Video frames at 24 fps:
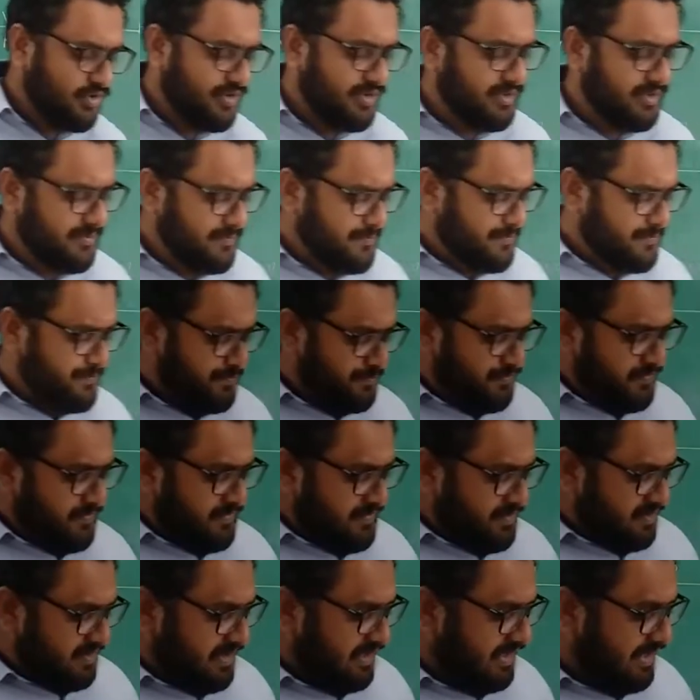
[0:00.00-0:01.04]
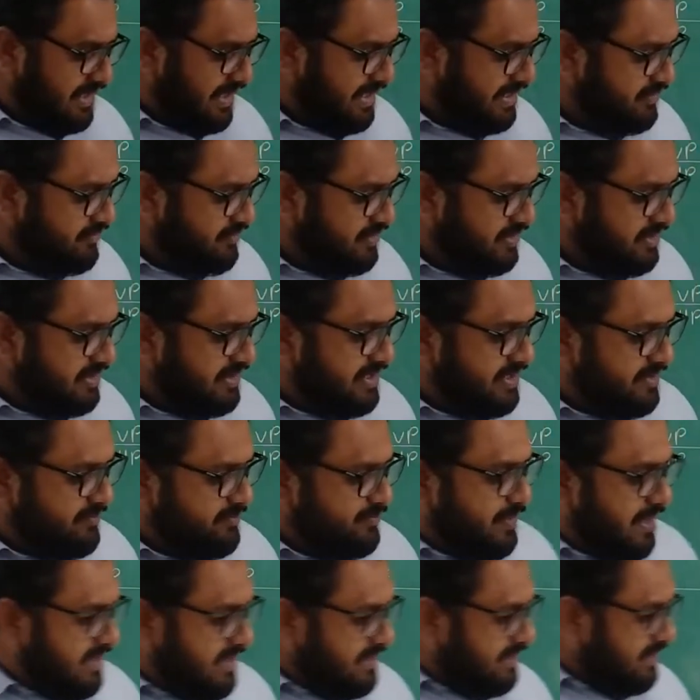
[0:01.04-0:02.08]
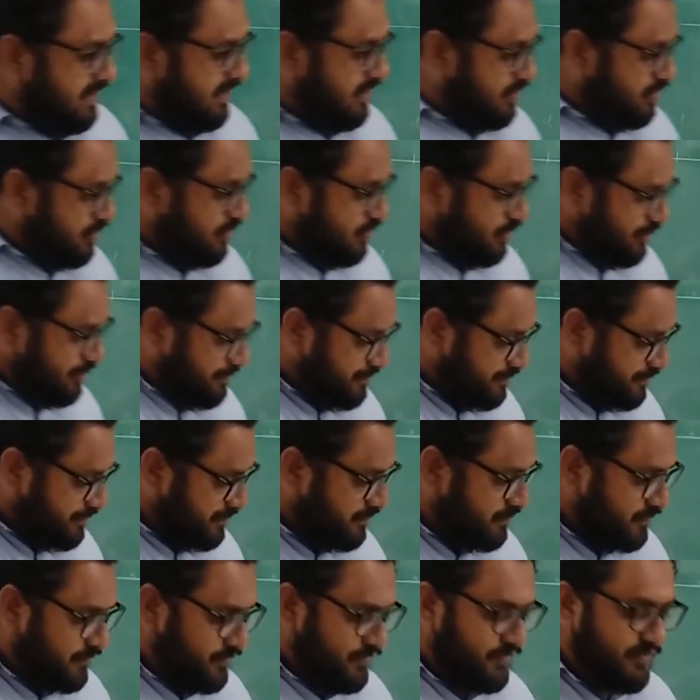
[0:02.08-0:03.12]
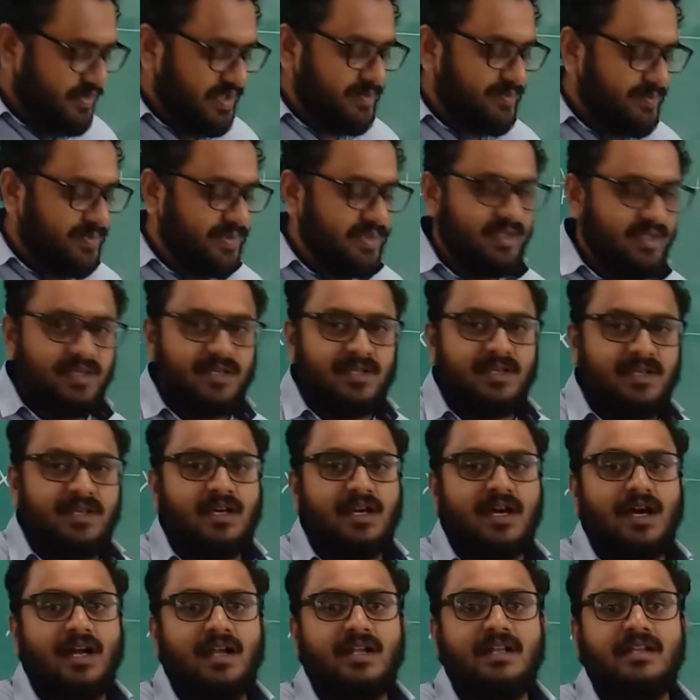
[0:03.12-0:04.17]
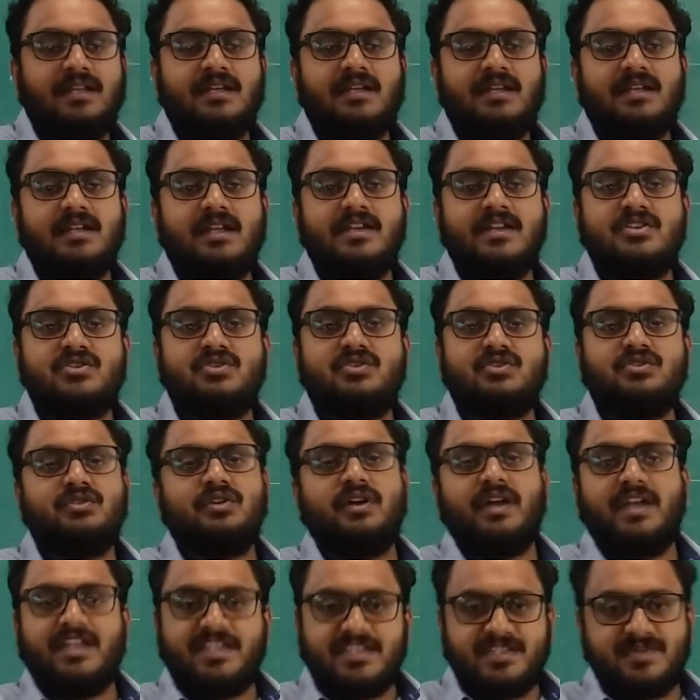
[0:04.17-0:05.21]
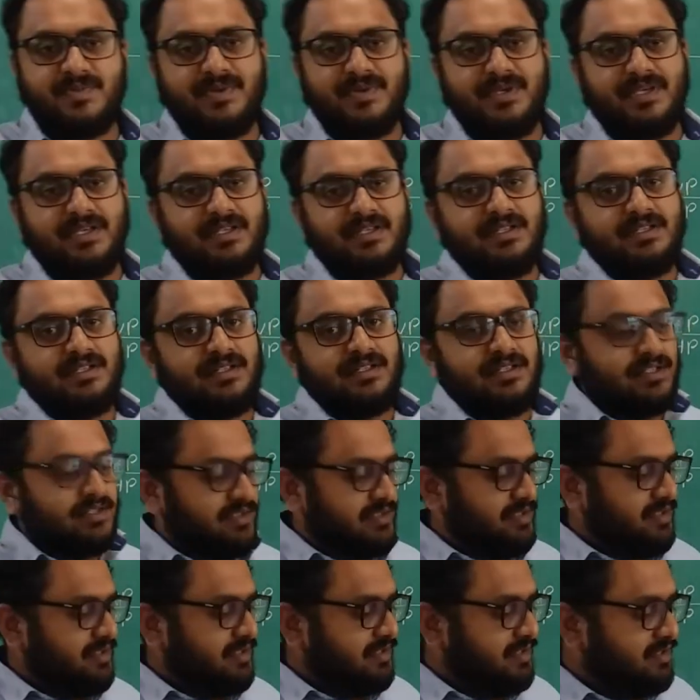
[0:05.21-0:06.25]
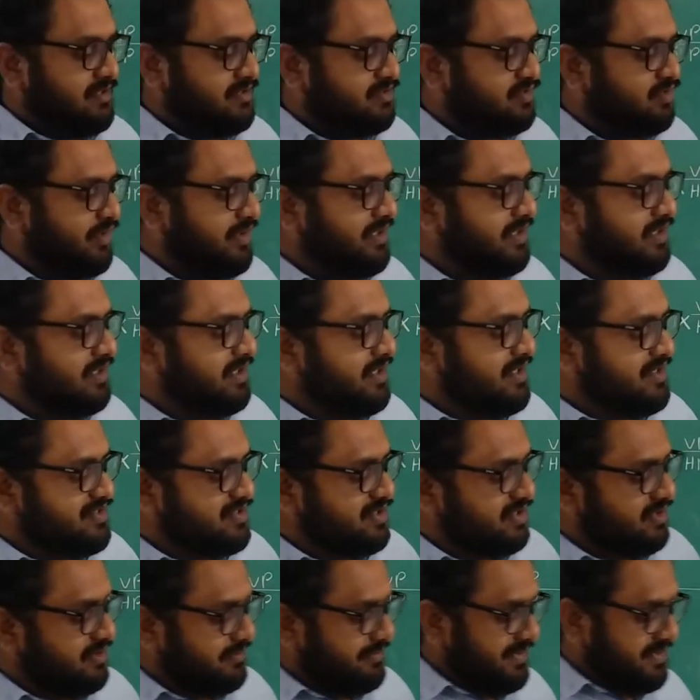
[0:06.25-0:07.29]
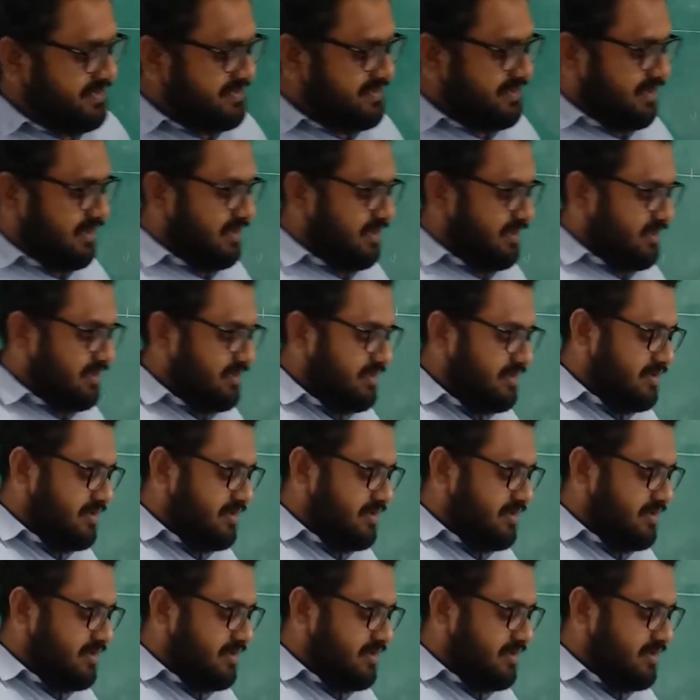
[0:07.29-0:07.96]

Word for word: here the line will keep parallel to V P and inclined to H P. So inclination means uh,